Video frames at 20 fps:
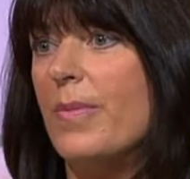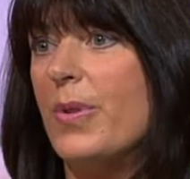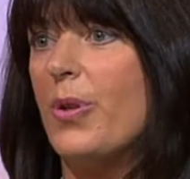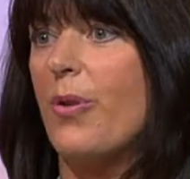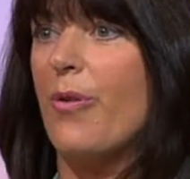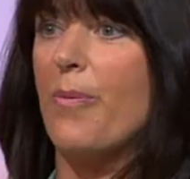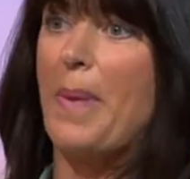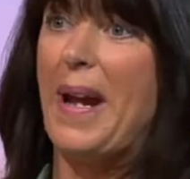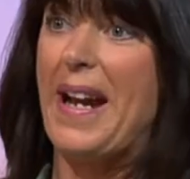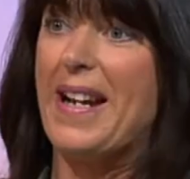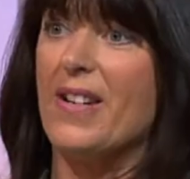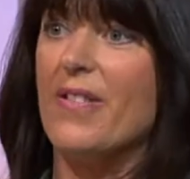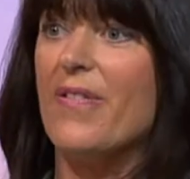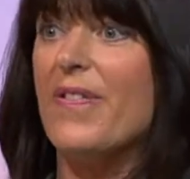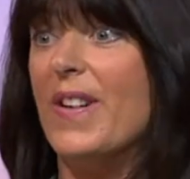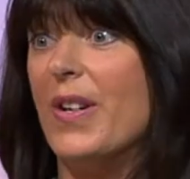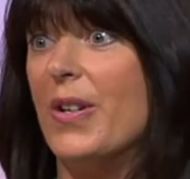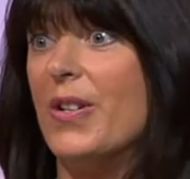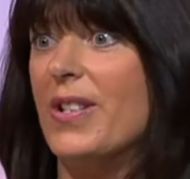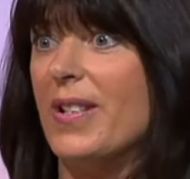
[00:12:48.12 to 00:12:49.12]
sort of paint
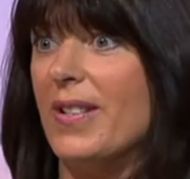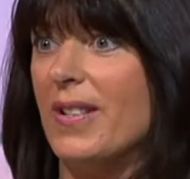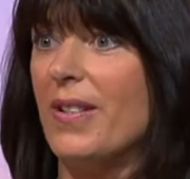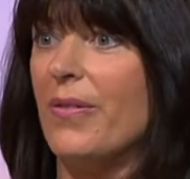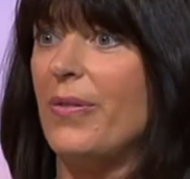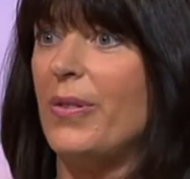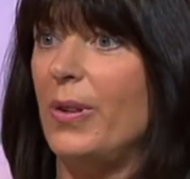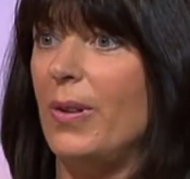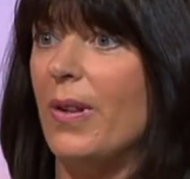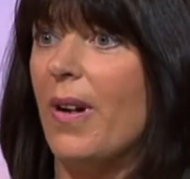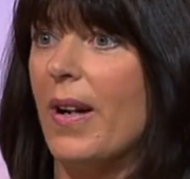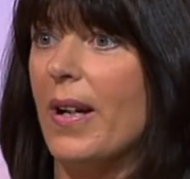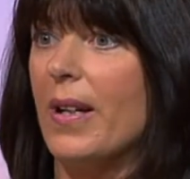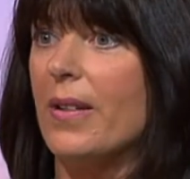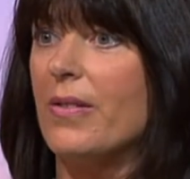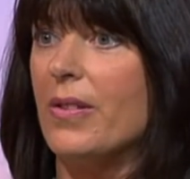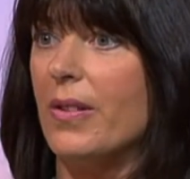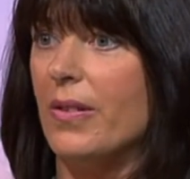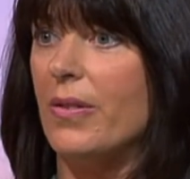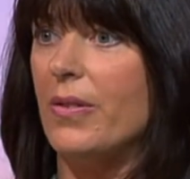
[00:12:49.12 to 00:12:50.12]
finishes, if you like,
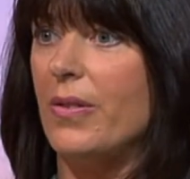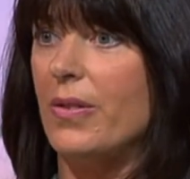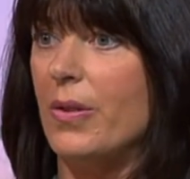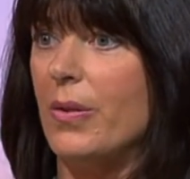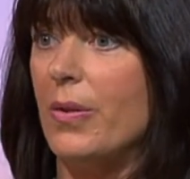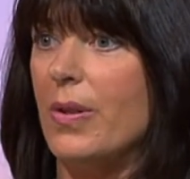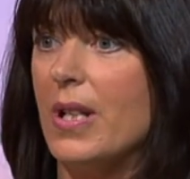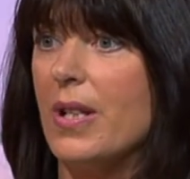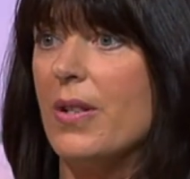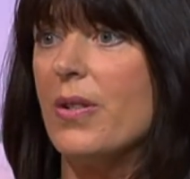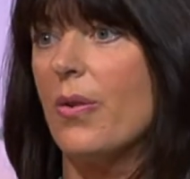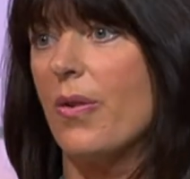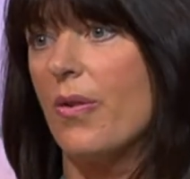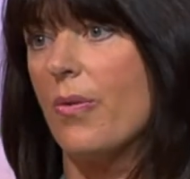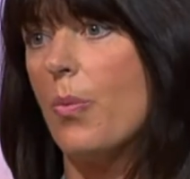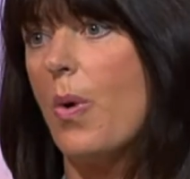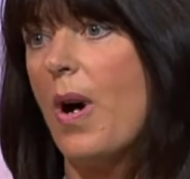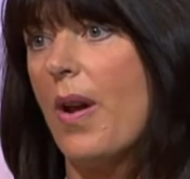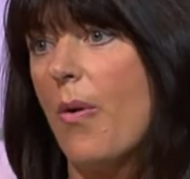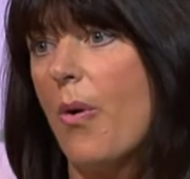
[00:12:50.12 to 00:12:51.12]
to do these sort
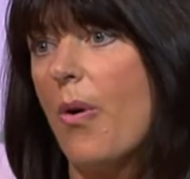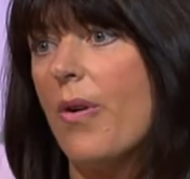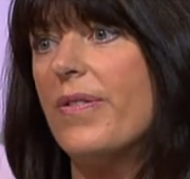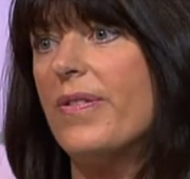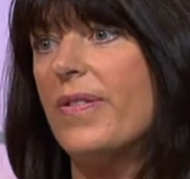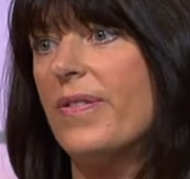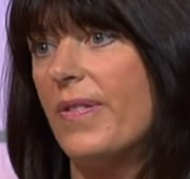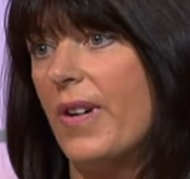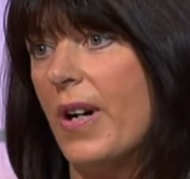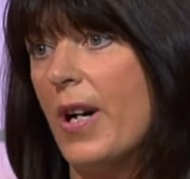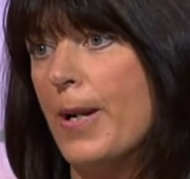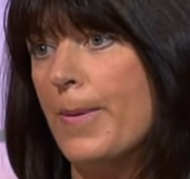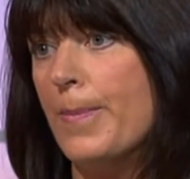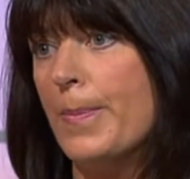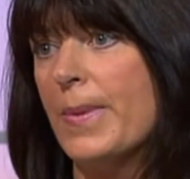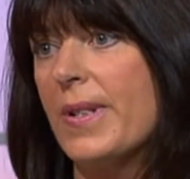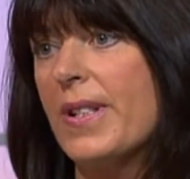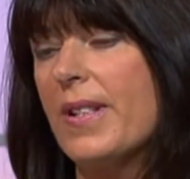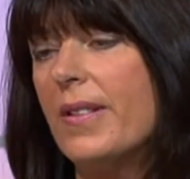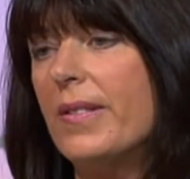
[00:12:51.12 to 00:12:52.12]
of one-off
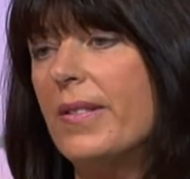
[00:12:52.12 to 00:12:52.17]
frames